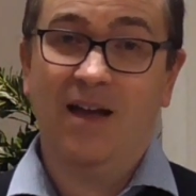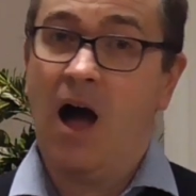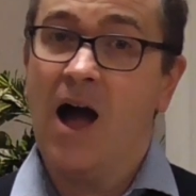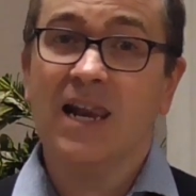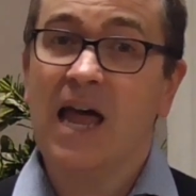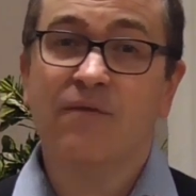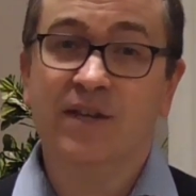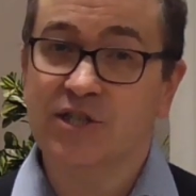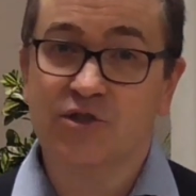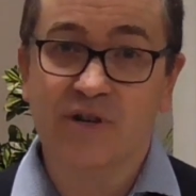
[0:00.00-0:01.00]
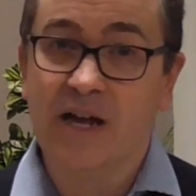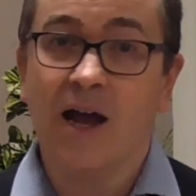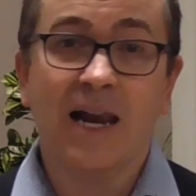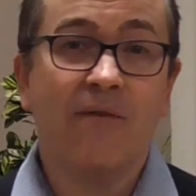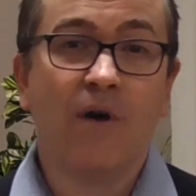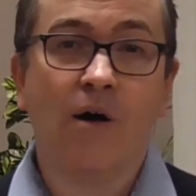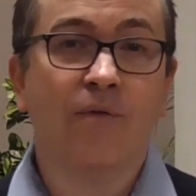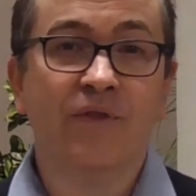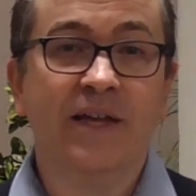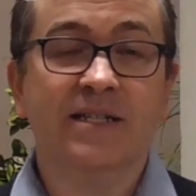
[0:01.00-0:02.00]
I love history. I love
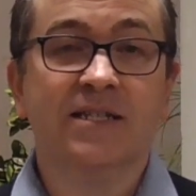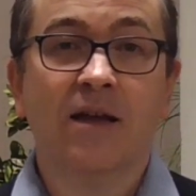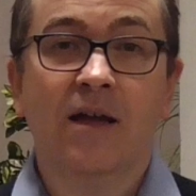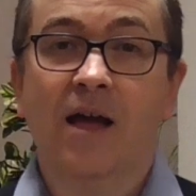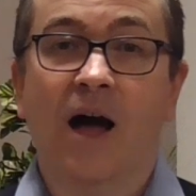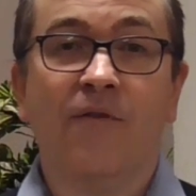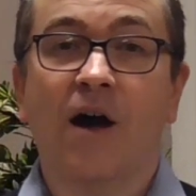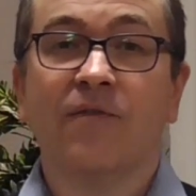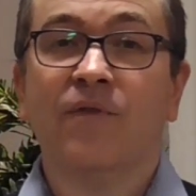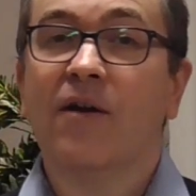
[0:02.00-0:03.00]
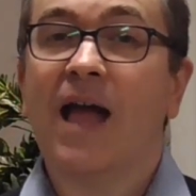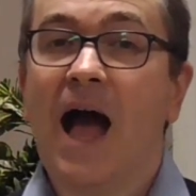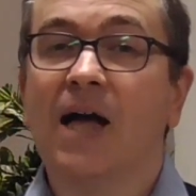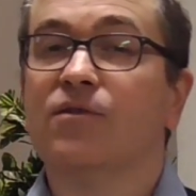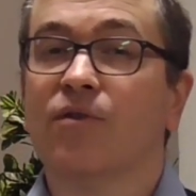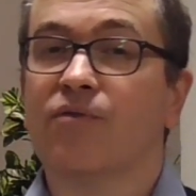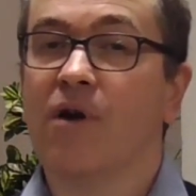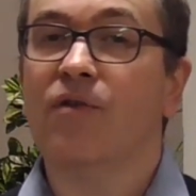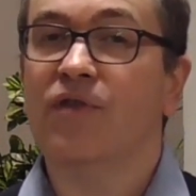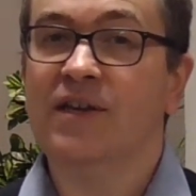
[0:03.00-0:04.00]
old things. I find it very hard to
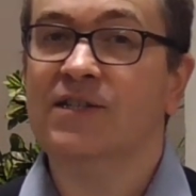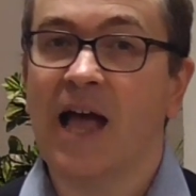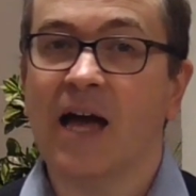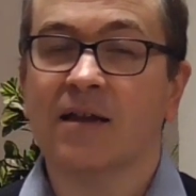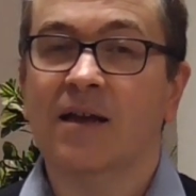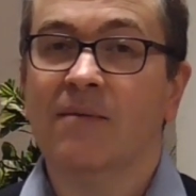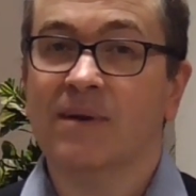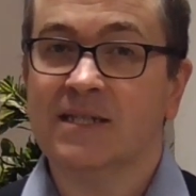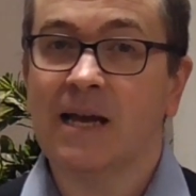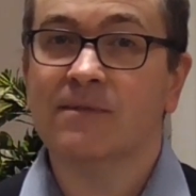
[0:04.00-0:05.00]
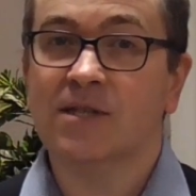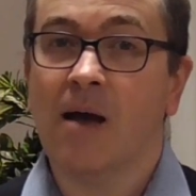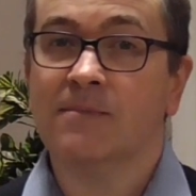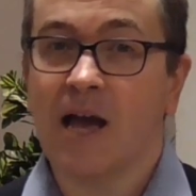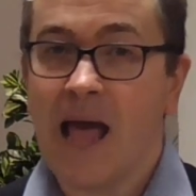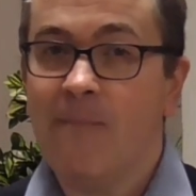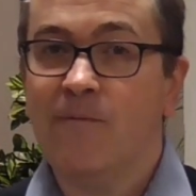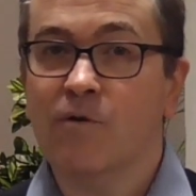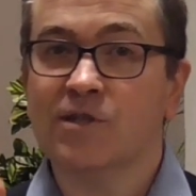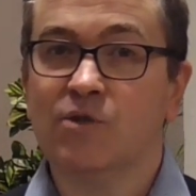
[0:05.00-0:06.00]
throw things out, but sometimes I am
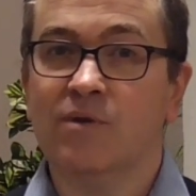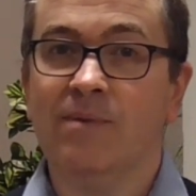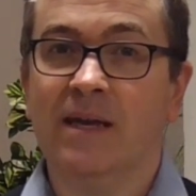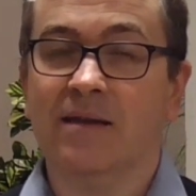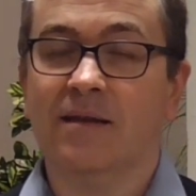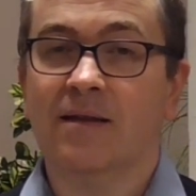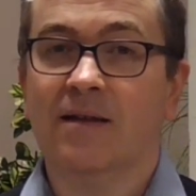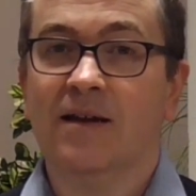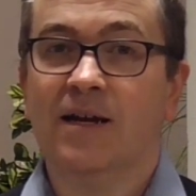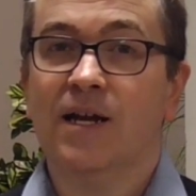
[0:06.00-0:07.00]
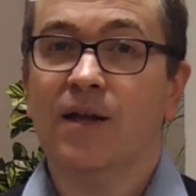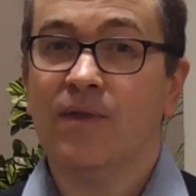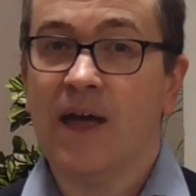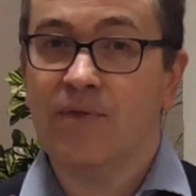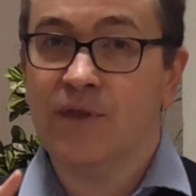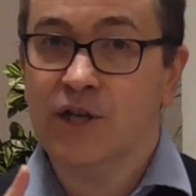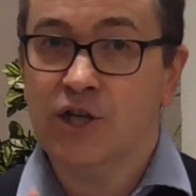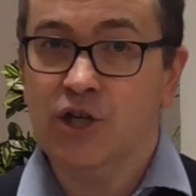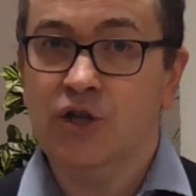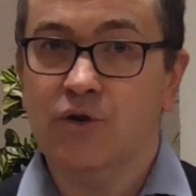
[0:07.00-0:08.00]
forced to admit that the
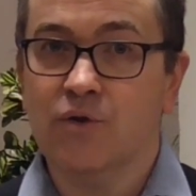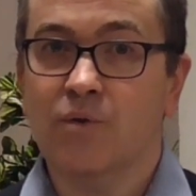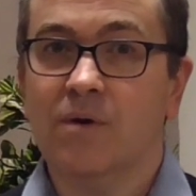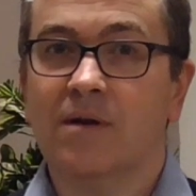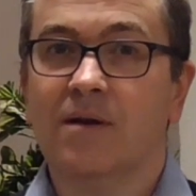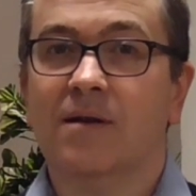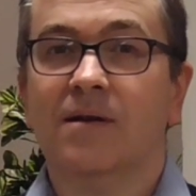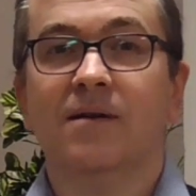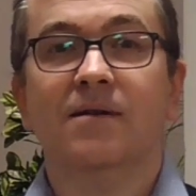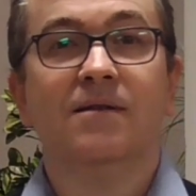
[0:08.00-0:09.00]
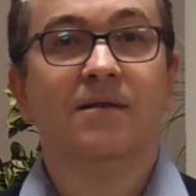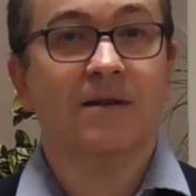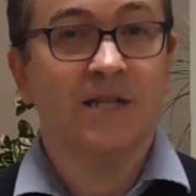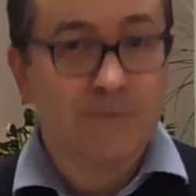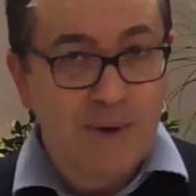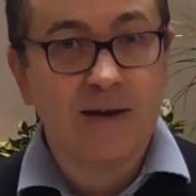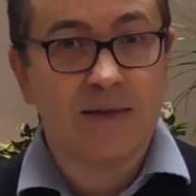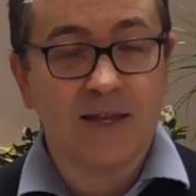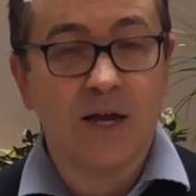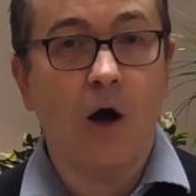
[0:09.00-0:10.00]
new is better
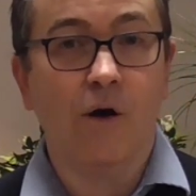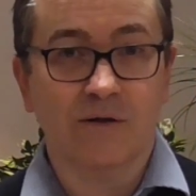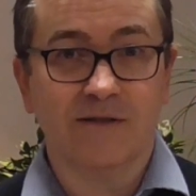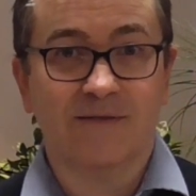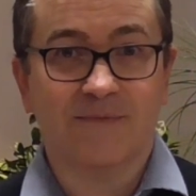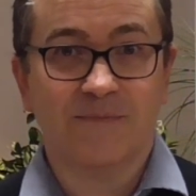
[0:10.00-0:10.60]
than the old.